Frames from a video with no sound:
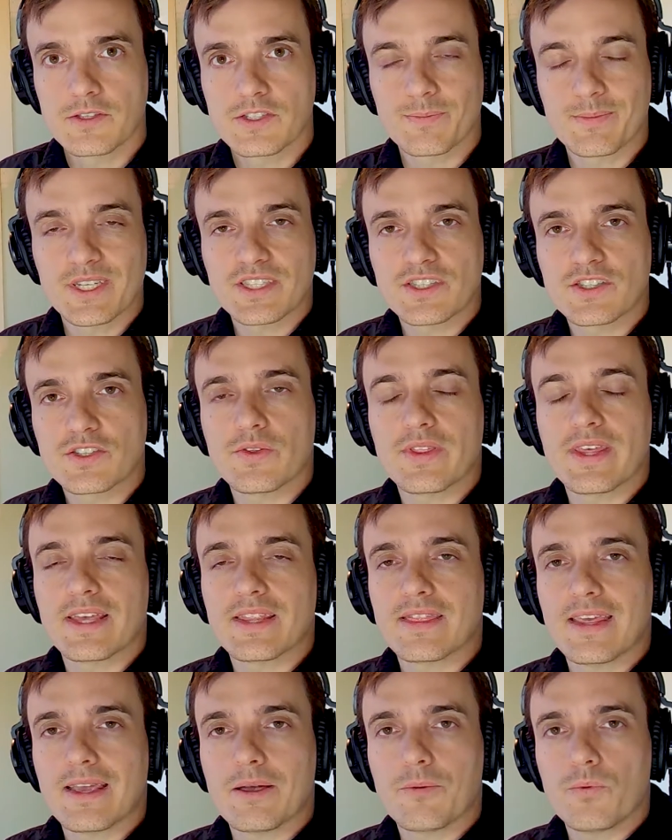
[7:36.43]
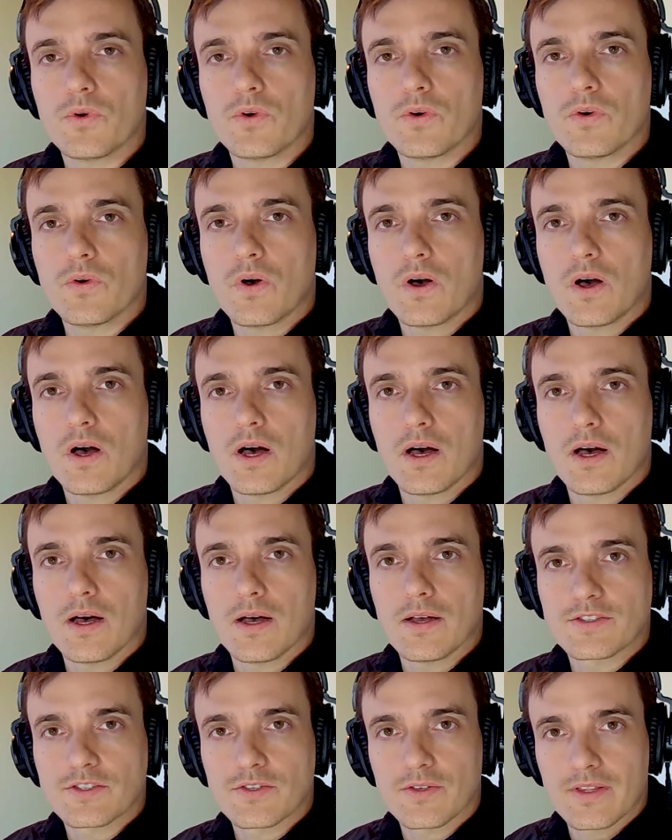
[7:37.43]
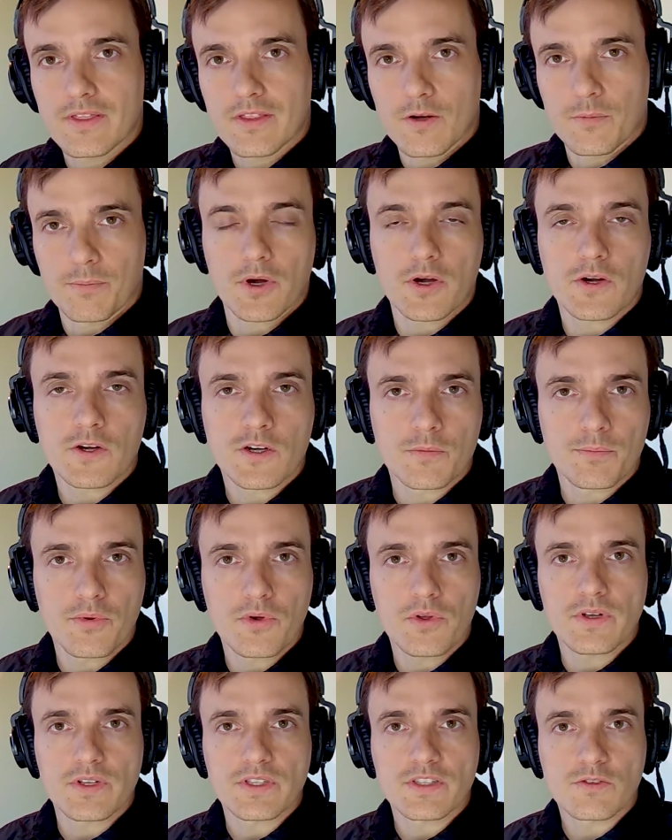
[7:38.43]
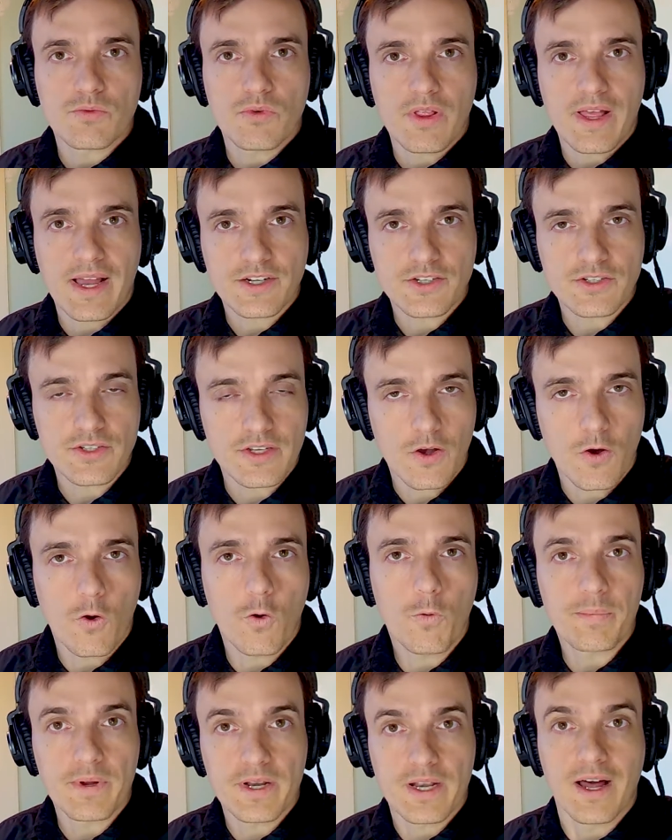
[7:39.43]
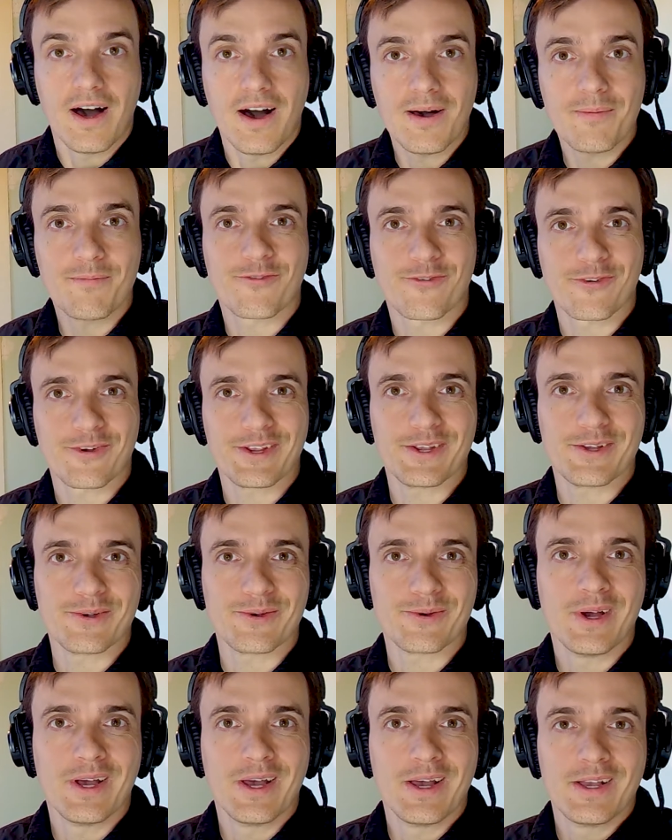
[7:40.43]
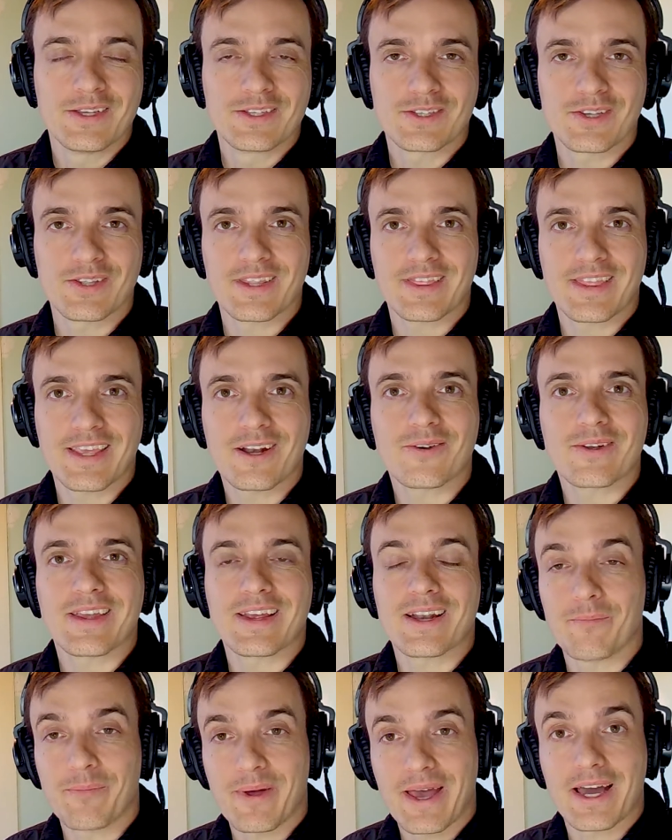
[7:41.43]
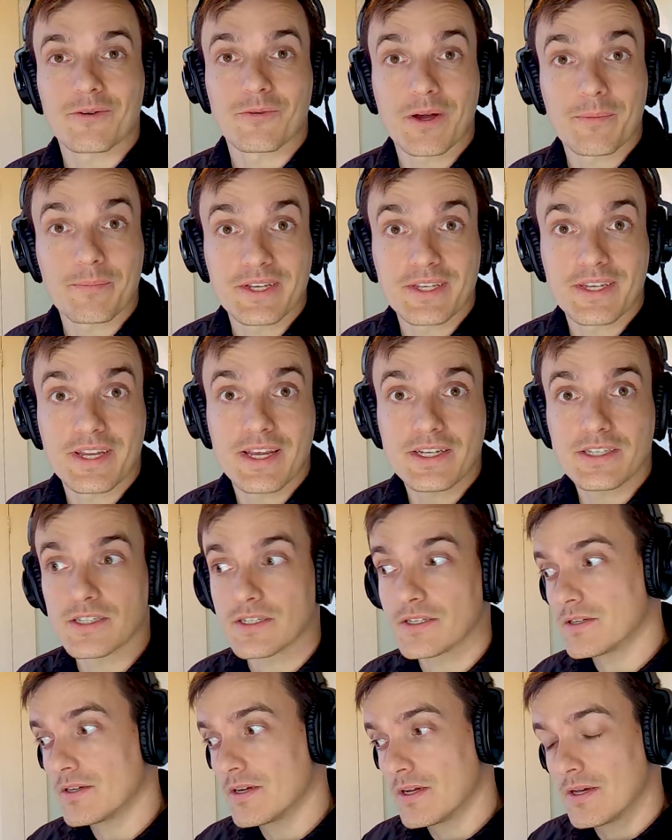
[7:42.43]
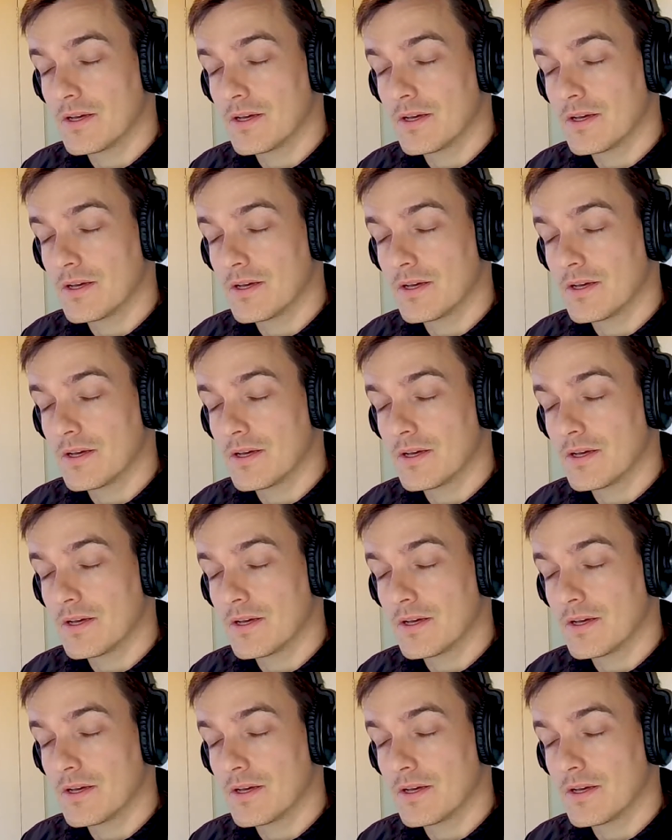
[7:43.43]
but so that they will, so that their Berger bullets will actually open up for you, so that they don't get a bad reputation